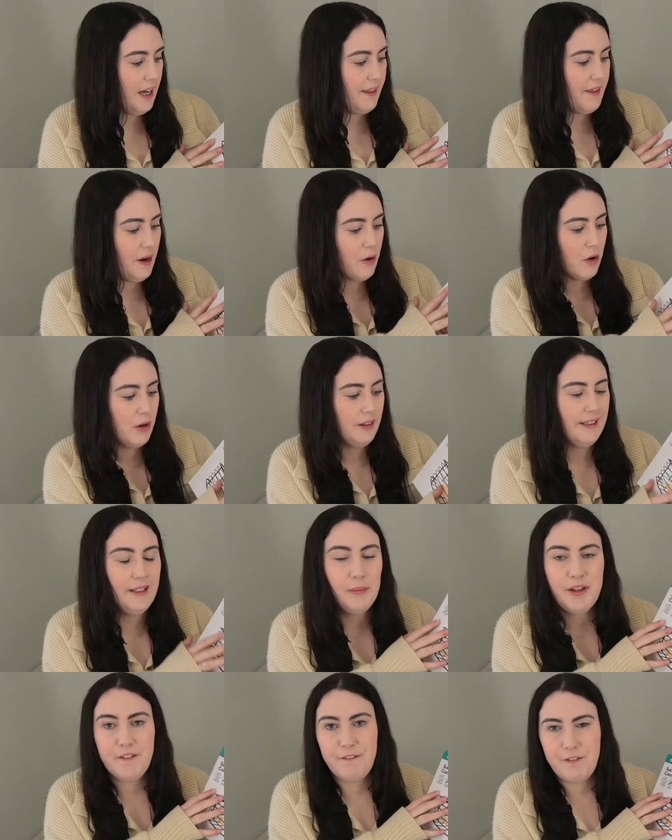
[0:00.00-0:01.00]
and they were a
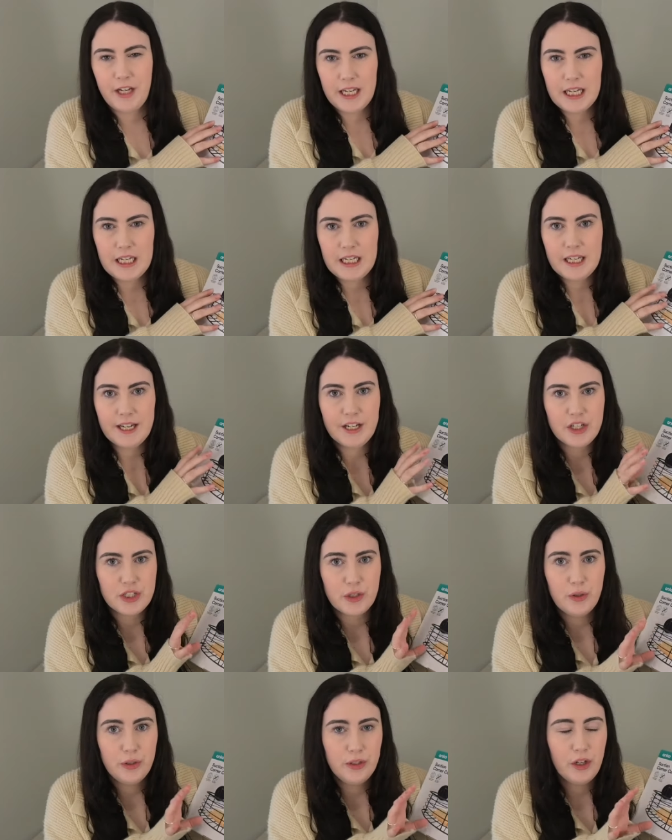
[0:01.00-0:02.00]
little bit finicky and I
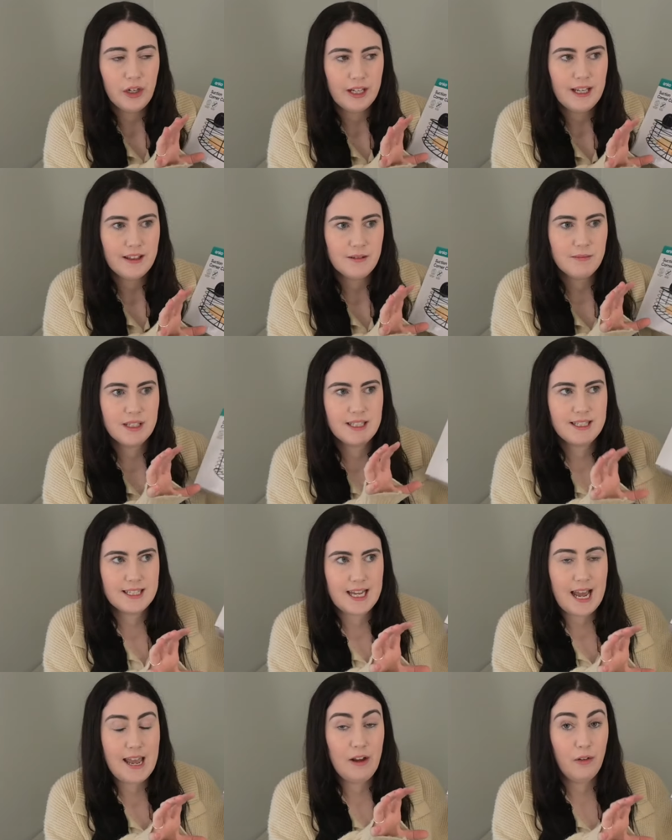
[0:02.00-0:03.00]
just could not get them to
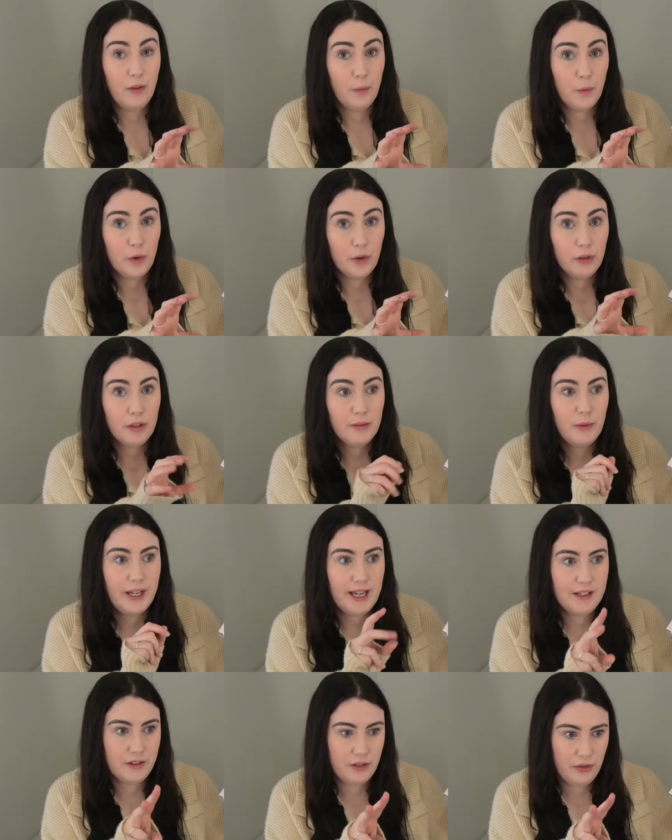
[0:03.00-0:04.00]
stay on the wall. We
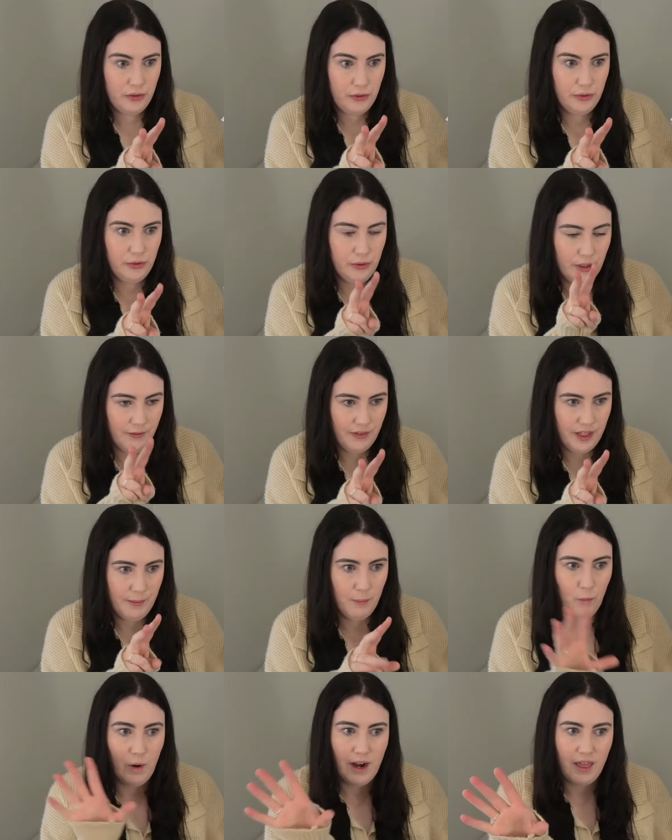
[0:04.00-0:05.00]
had 2 of
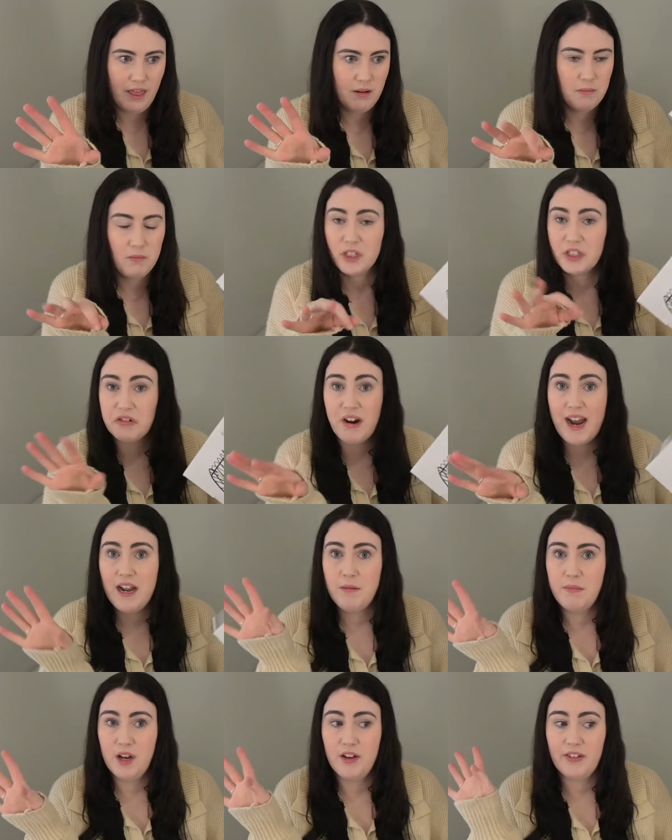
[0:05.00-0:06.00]
them. One of them was
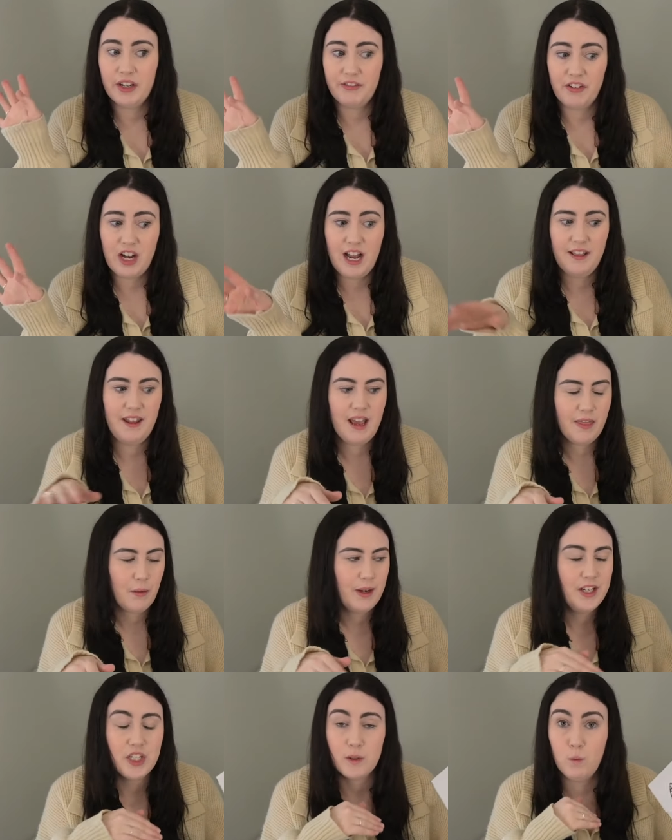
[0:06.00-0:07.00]
great, perfect, fine. The other
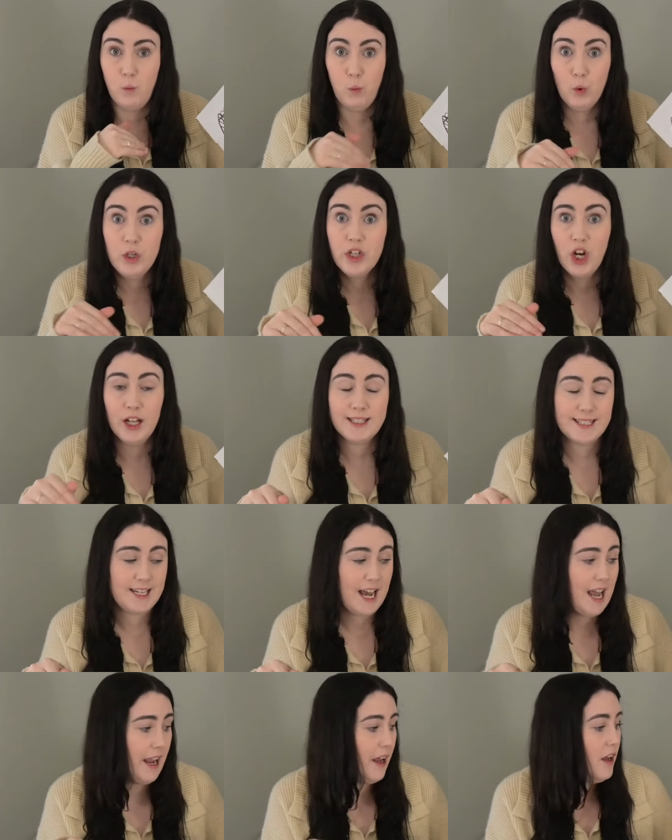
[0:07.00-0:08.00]
one just would not
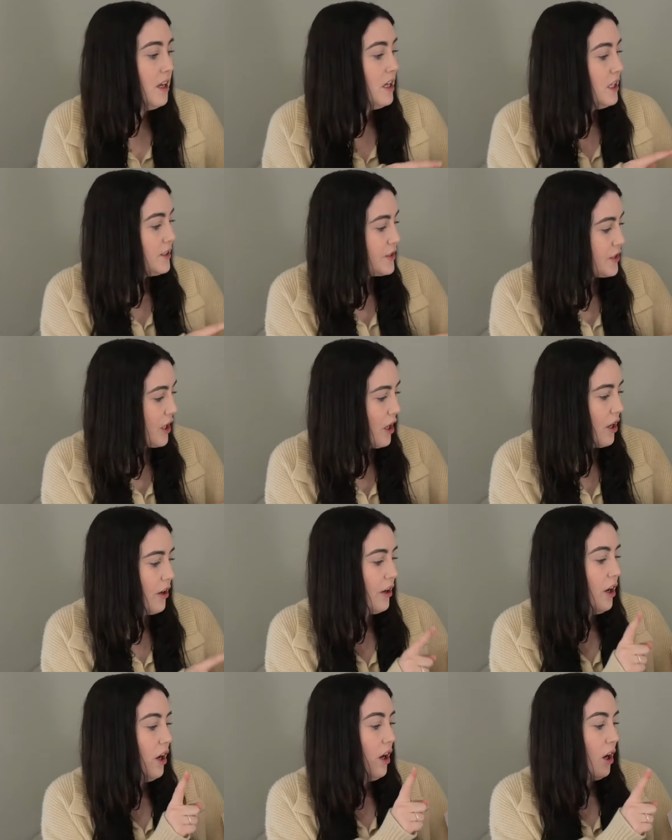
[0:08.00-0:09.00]
stay.
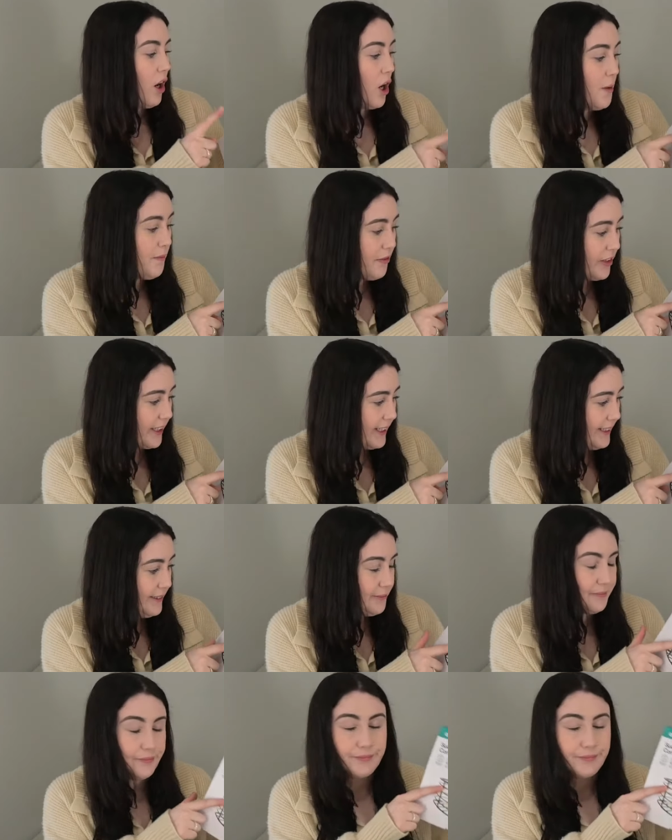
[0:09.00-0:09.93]
So hopefully